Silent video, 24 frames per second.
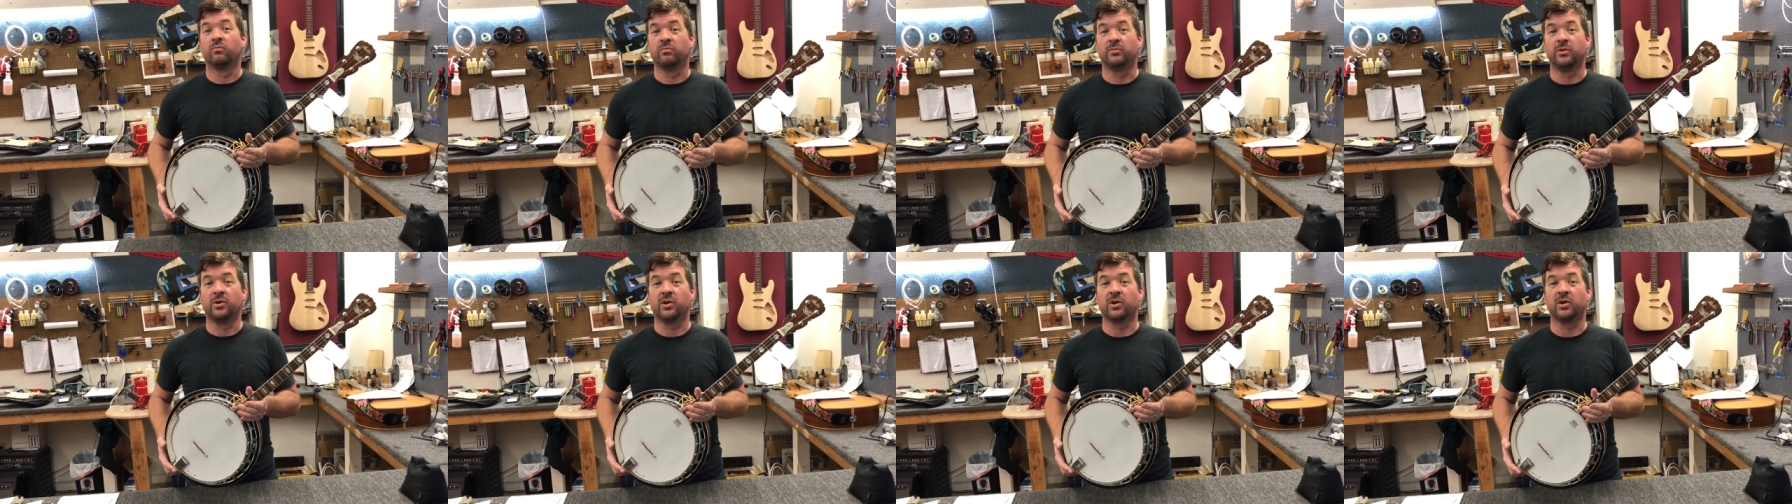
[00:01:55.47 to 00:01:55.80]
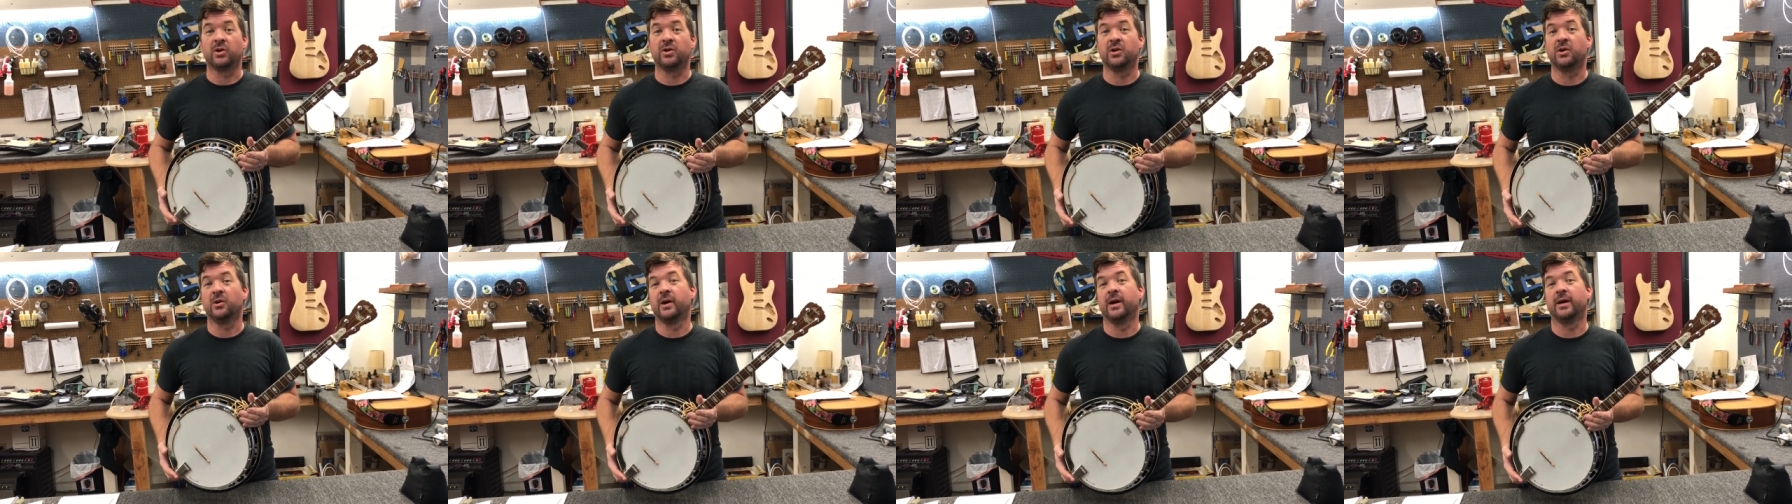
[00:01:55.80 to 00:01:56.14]
you
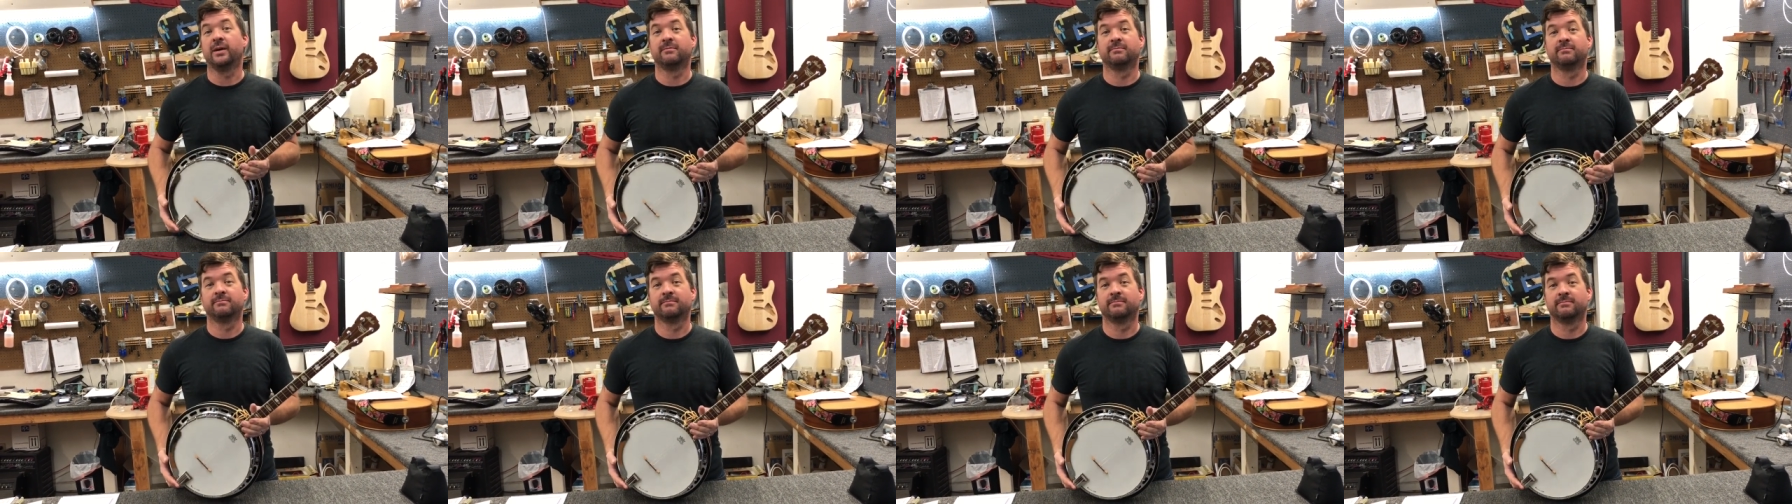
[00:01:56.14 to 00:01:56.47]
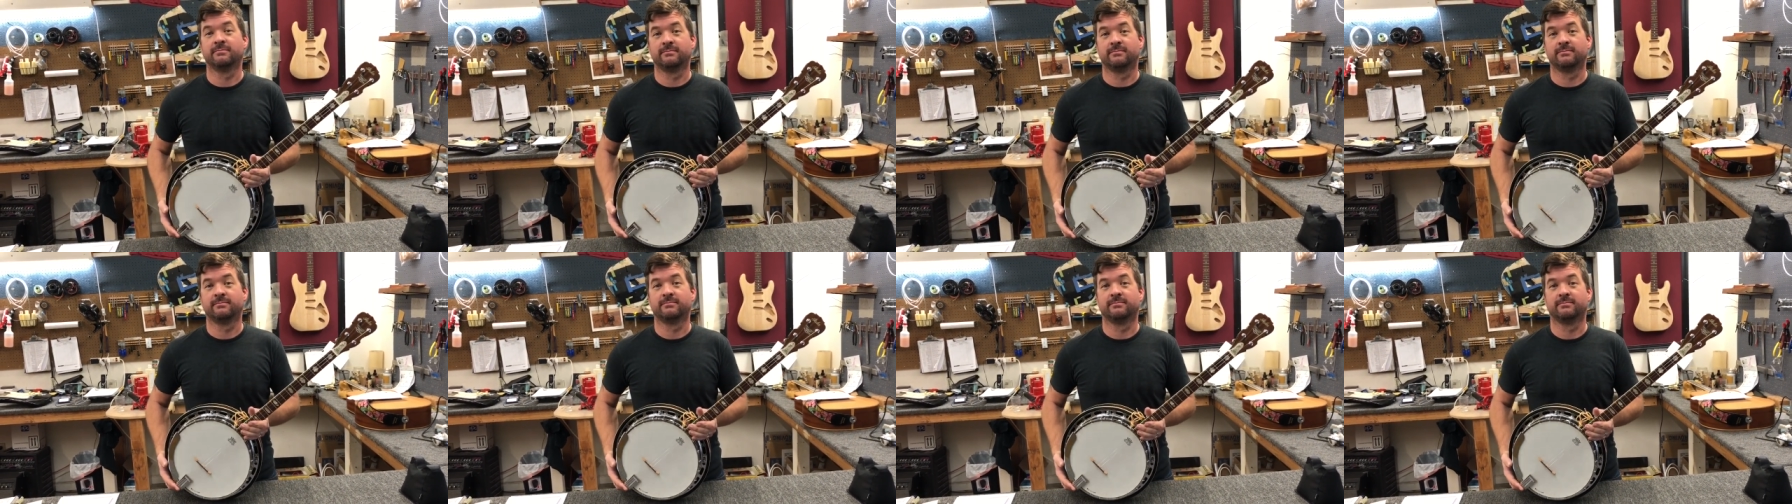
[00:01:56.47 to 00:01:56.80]
can do it.
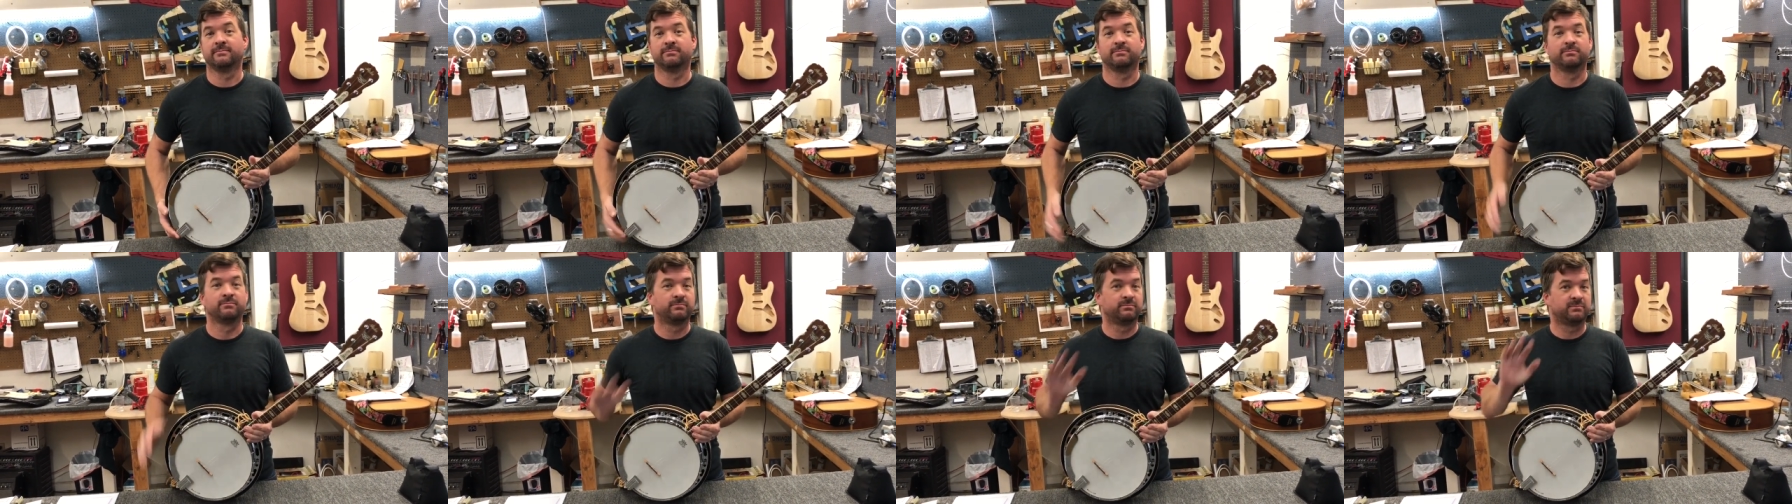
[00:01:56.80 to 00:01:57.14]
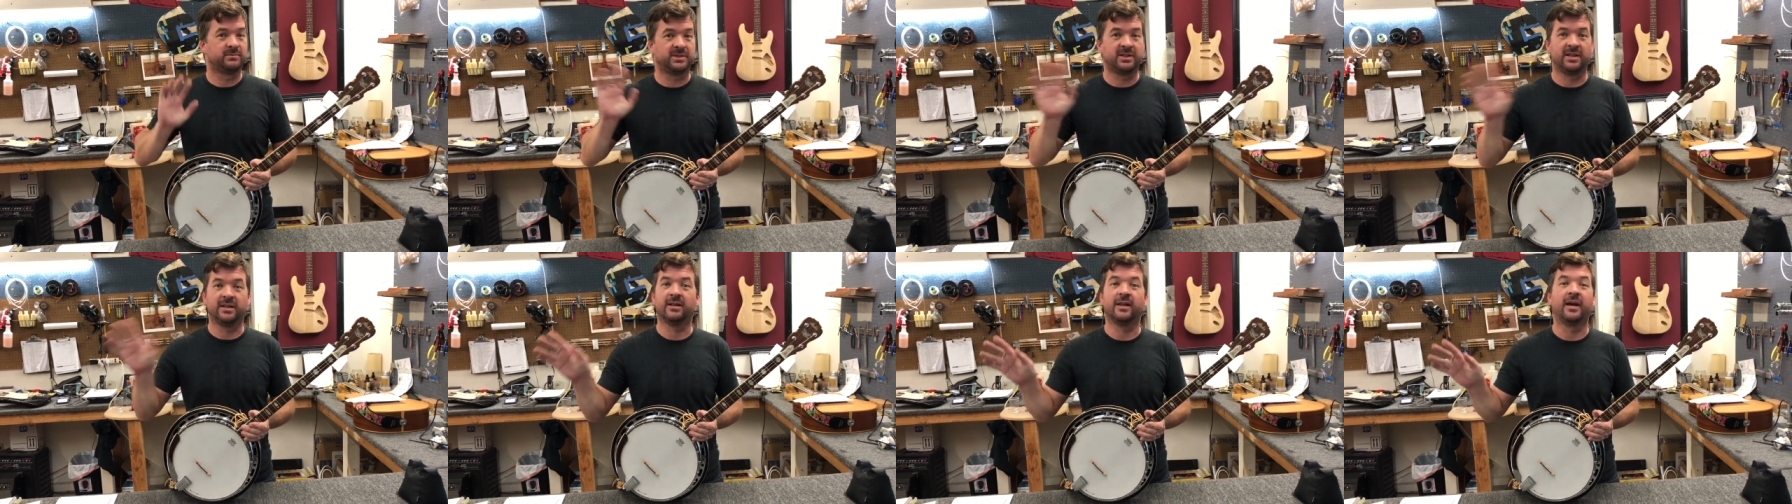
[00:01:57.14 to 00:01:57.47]

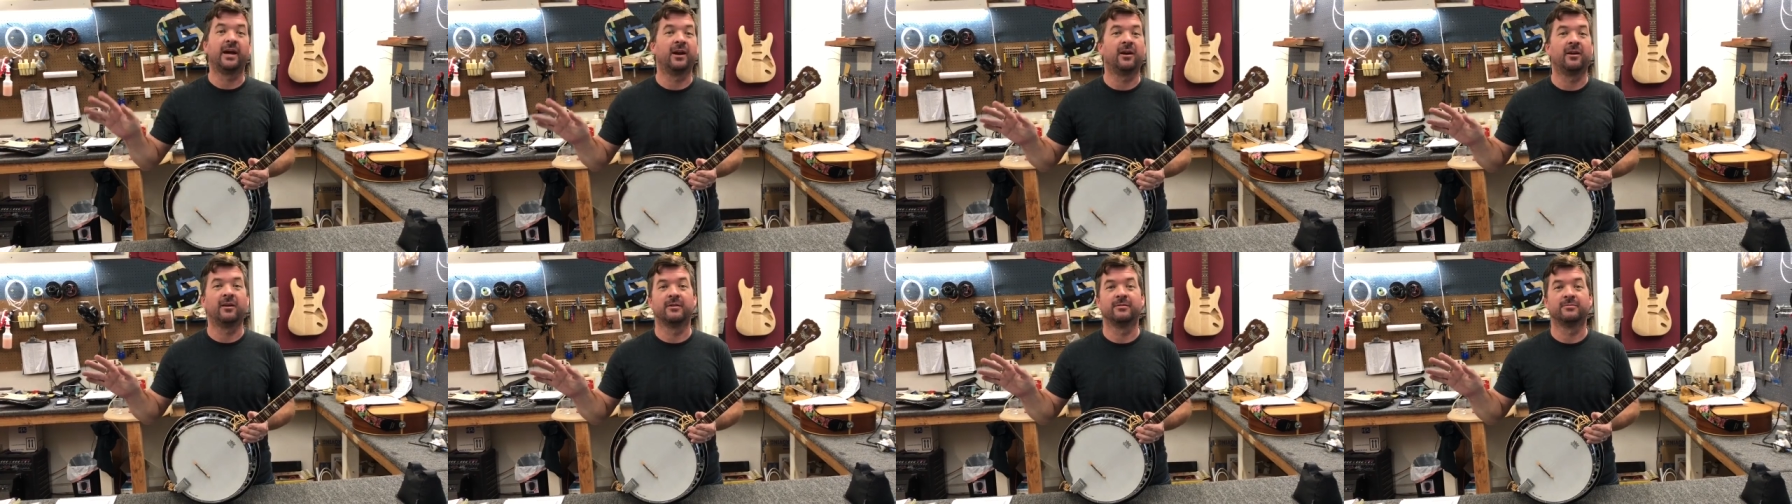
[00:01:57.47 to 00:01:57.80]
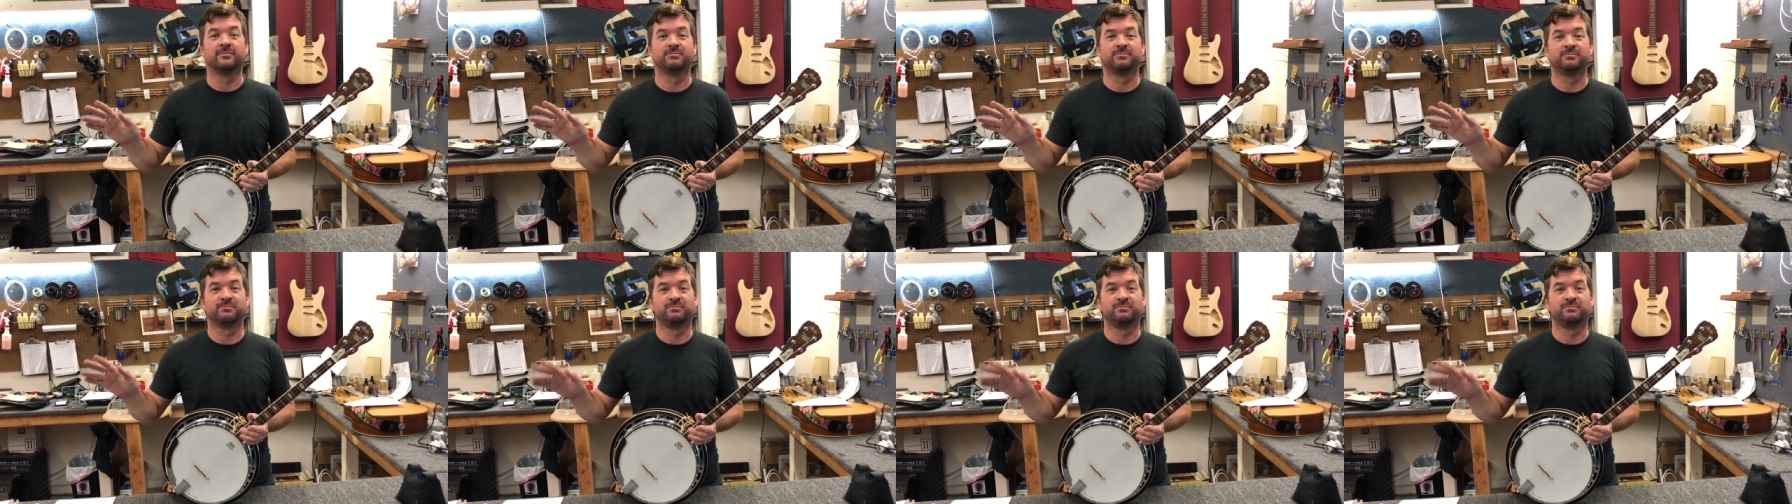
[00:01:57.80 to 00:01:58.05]
See you later.